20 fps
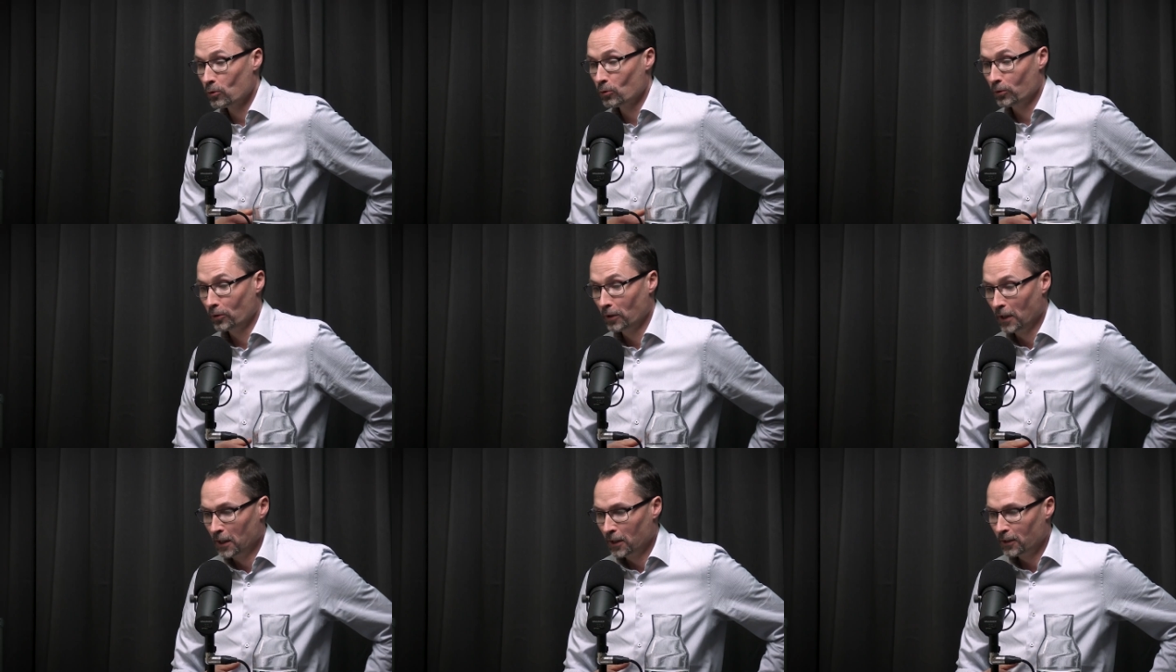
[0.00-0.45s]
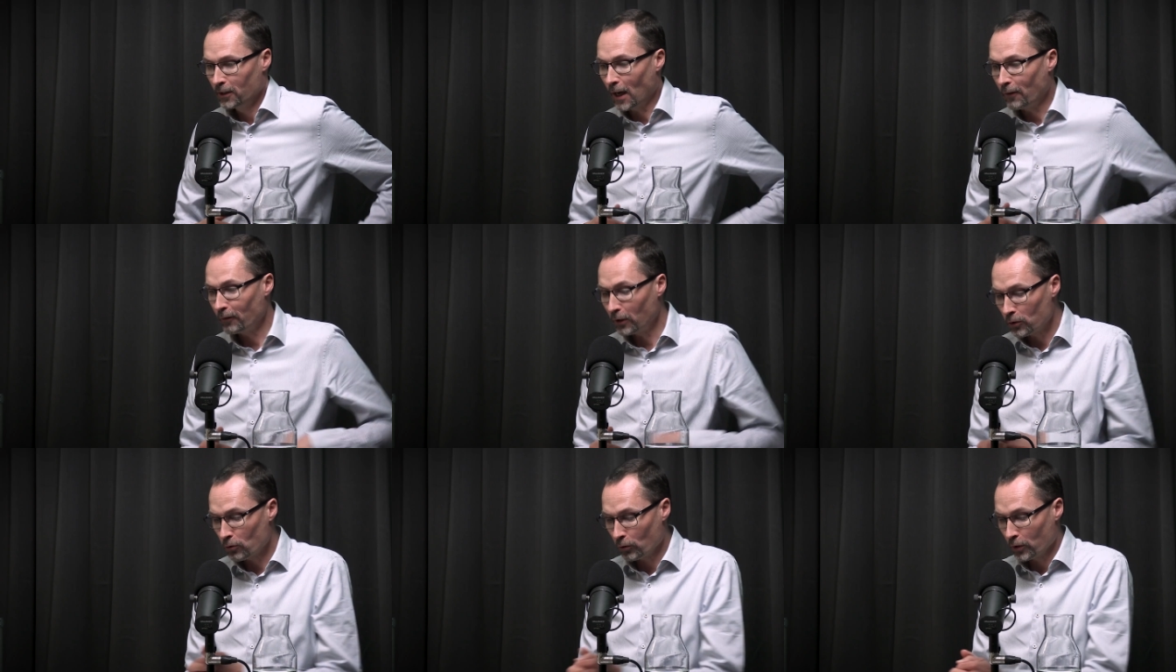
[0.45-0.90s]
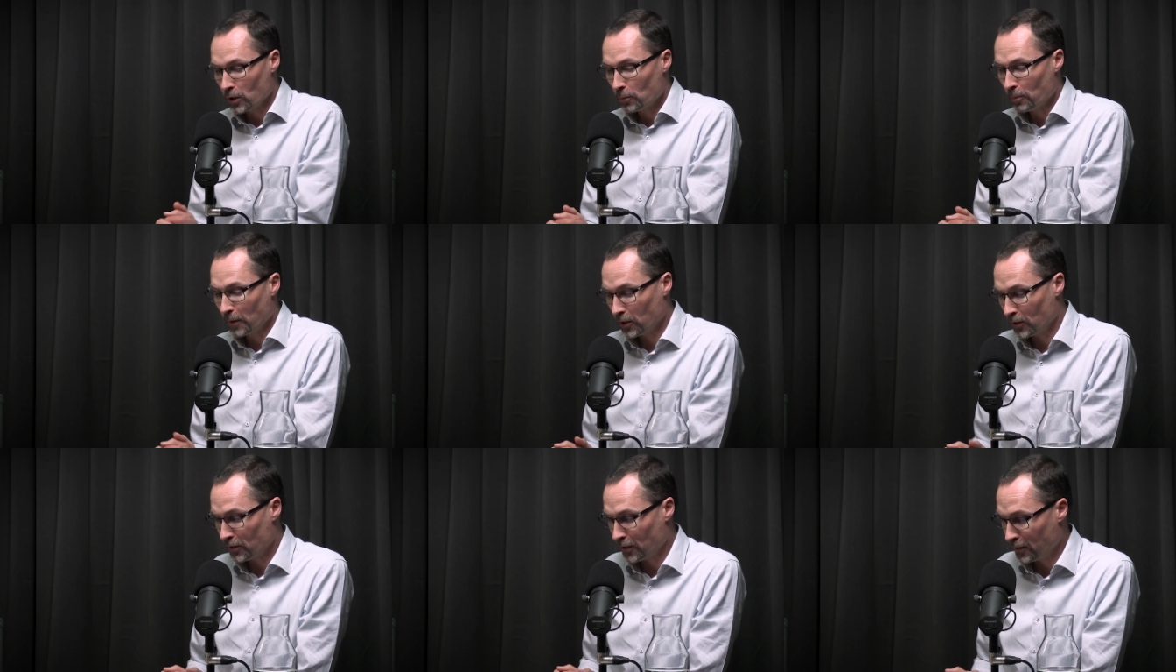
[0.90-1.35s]
to dive into this
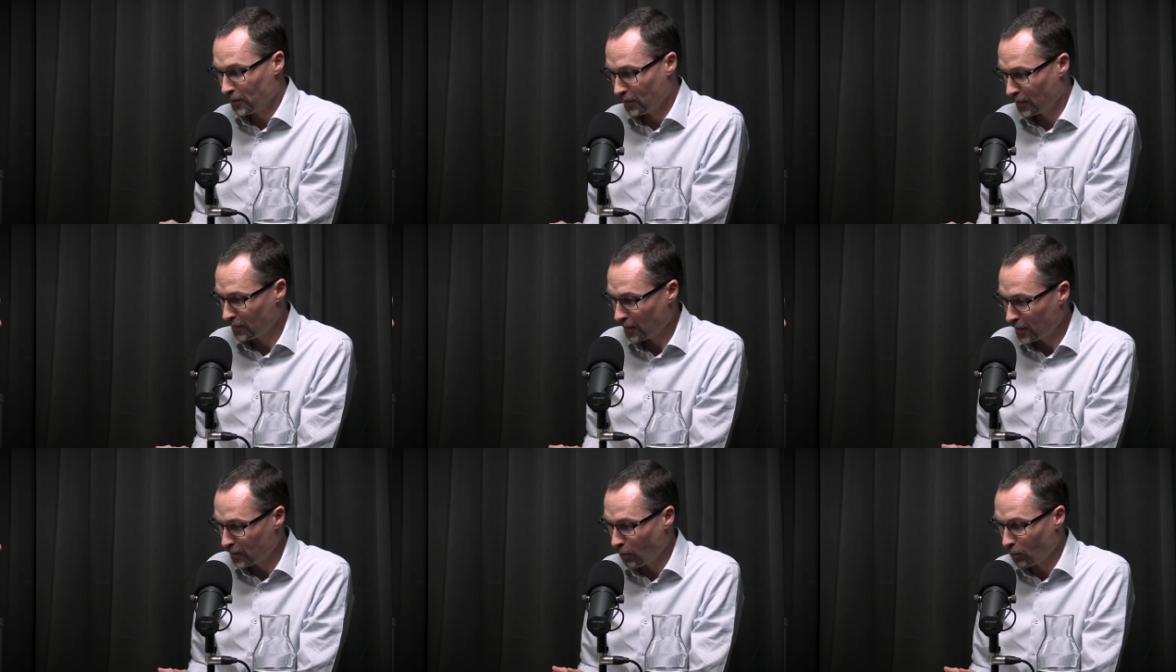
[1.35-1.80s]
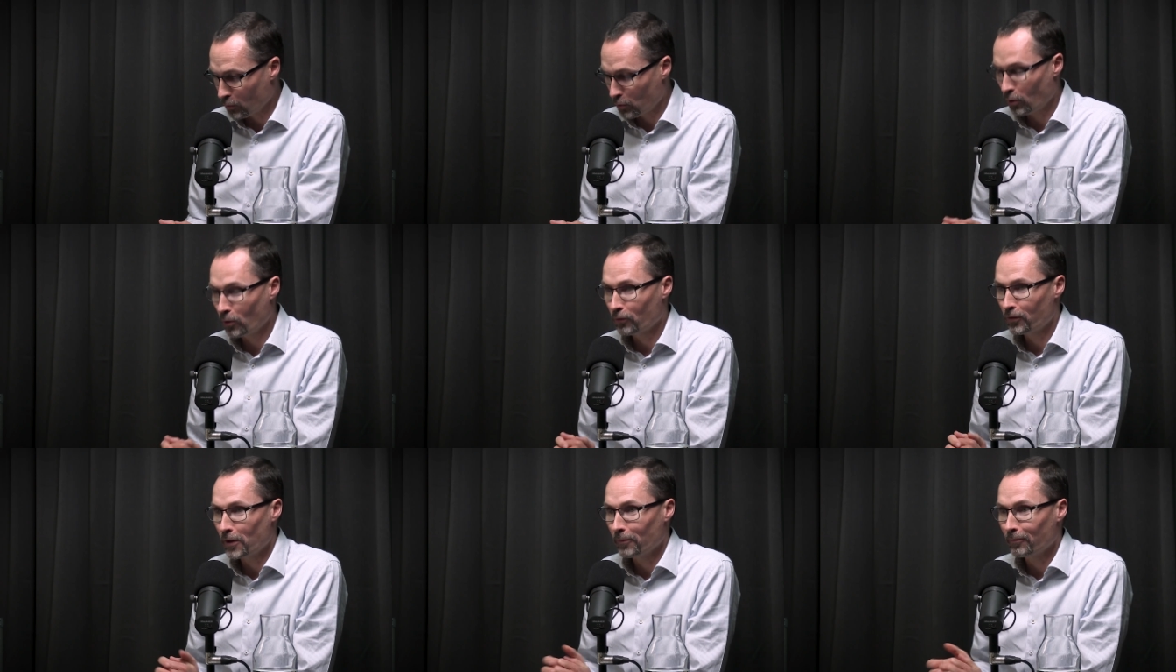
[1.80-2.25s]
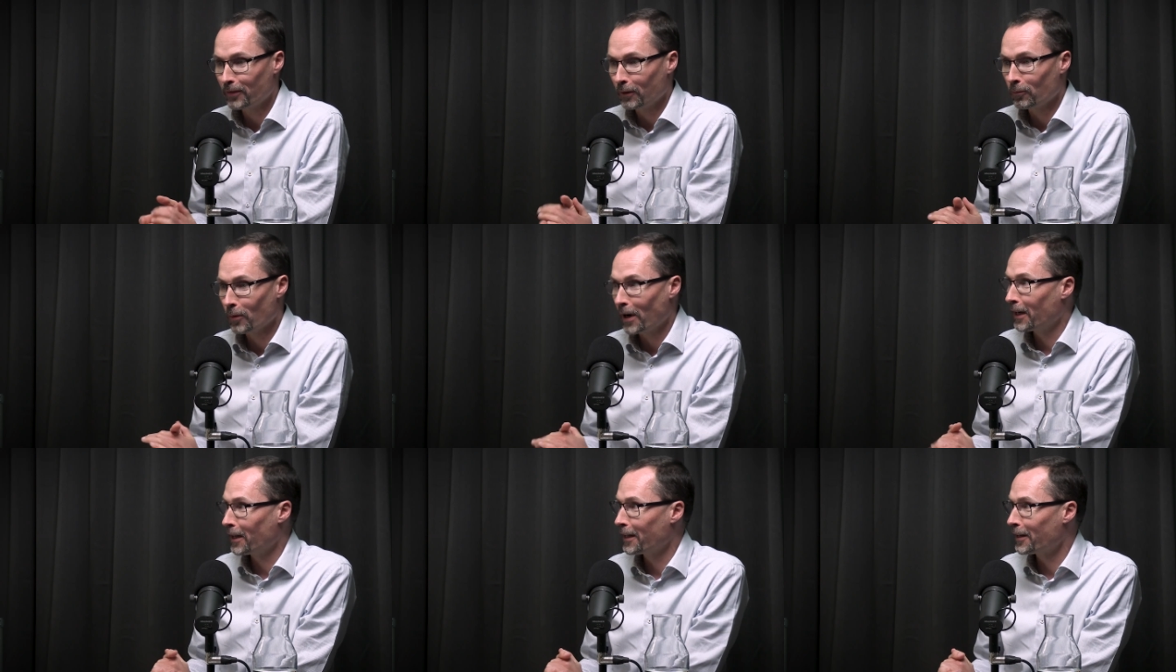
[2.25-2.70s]
because it's also something
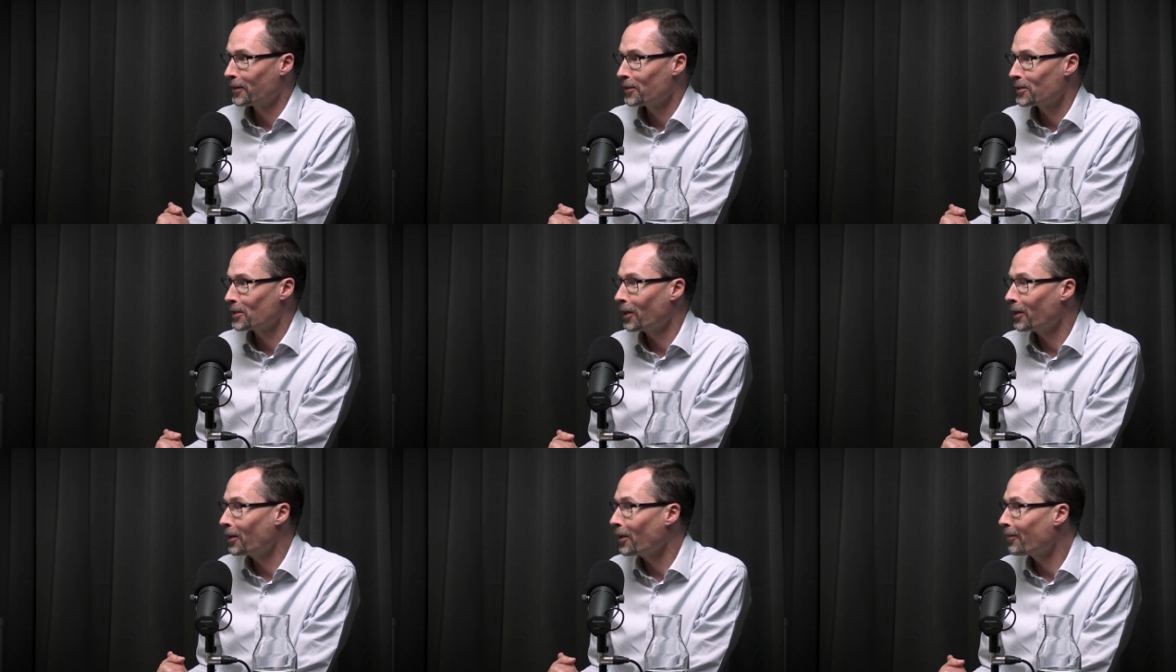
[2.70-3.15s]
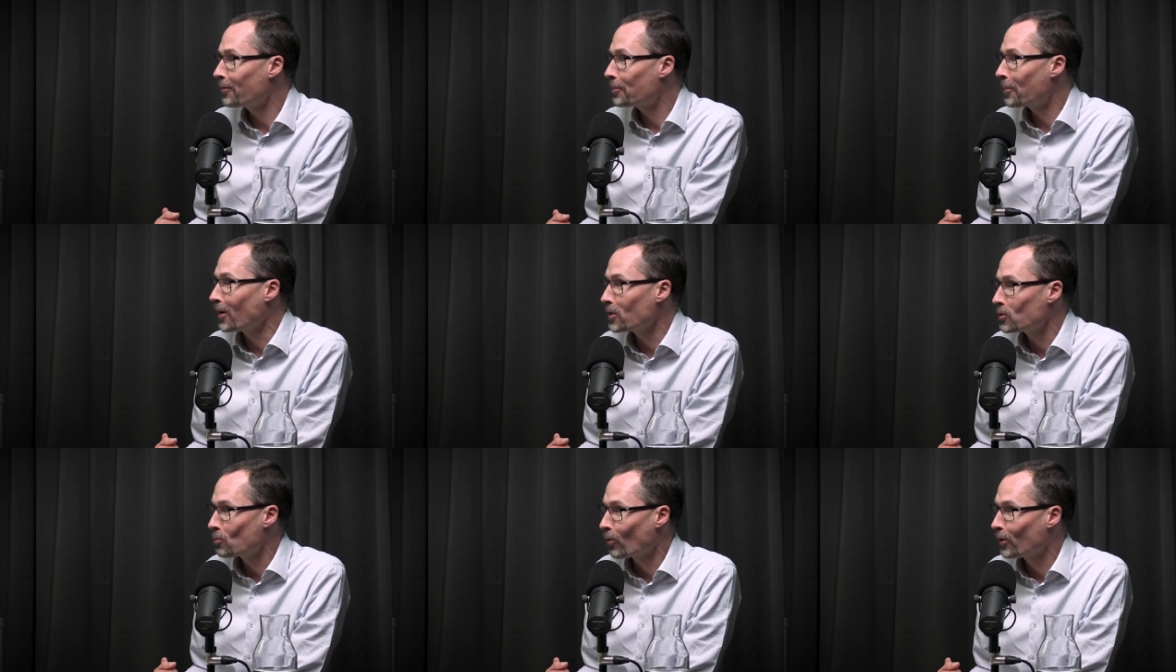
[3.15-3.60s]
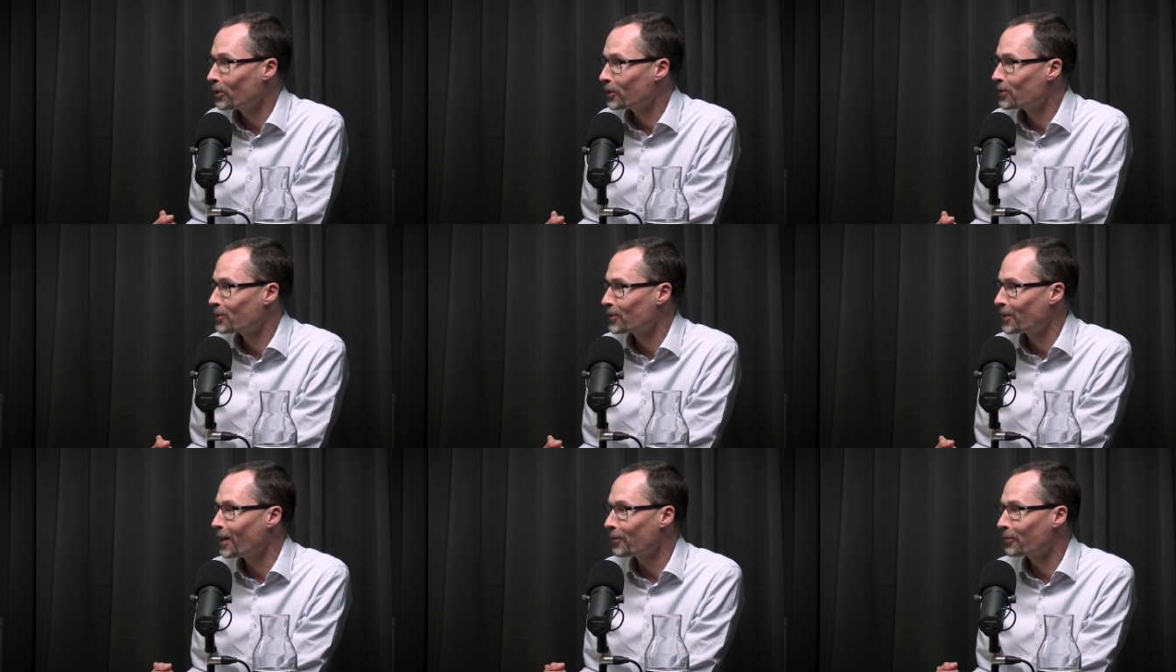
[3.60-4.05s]
where there are a lot of
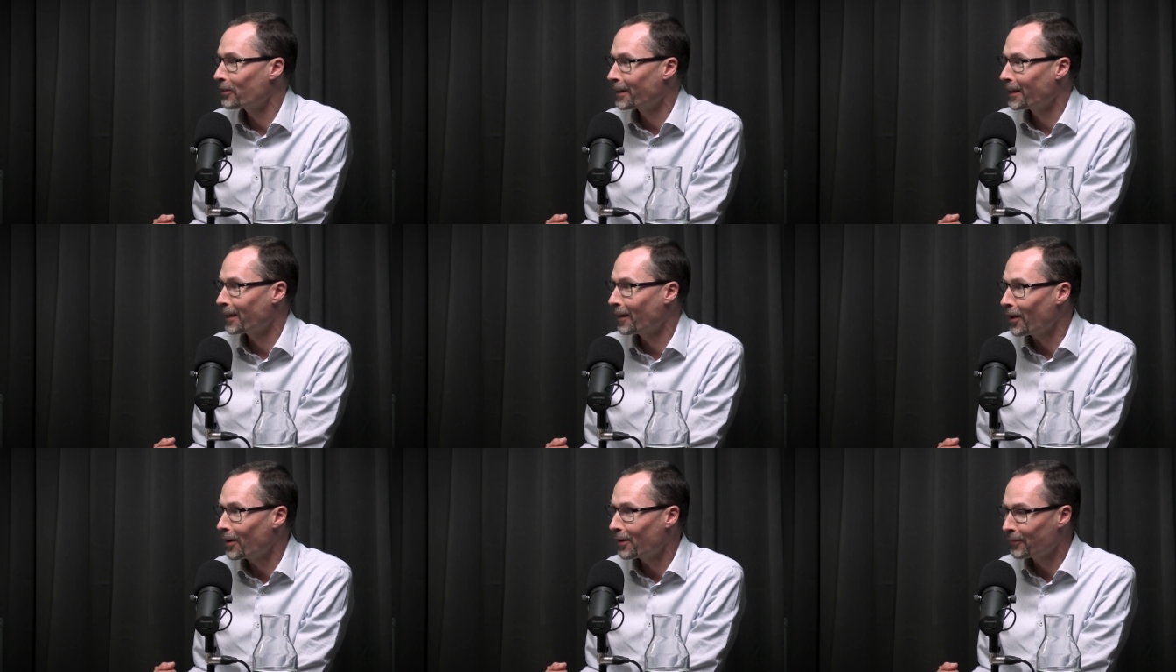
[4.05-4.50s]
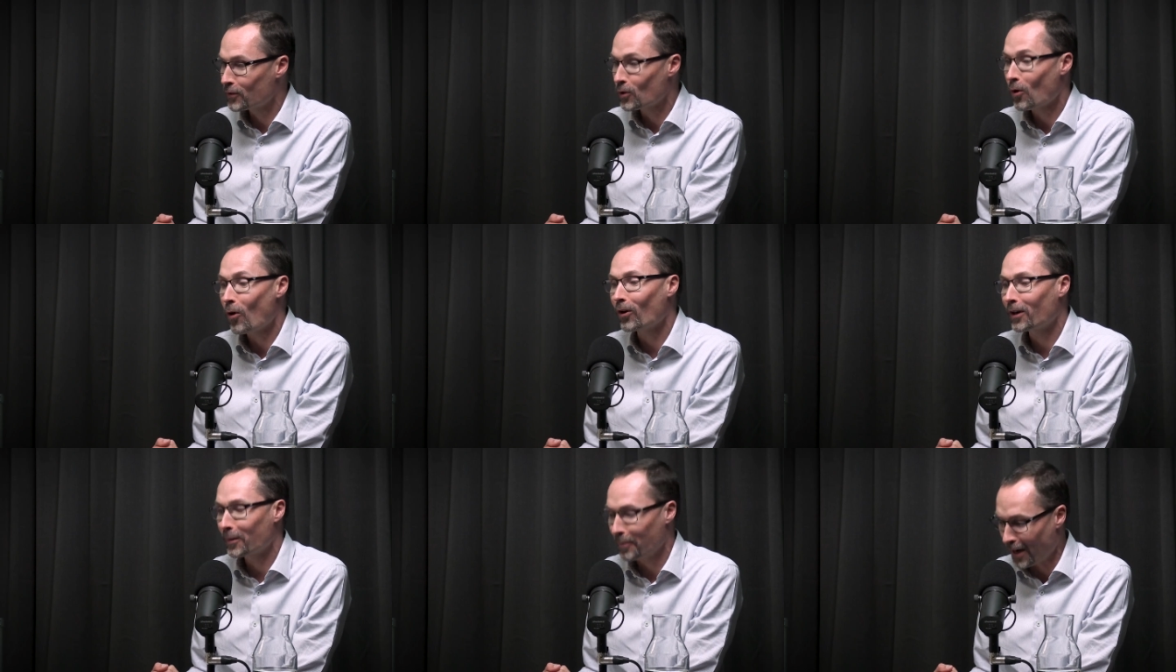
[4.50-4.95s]
buzzwords out there, a lot of talk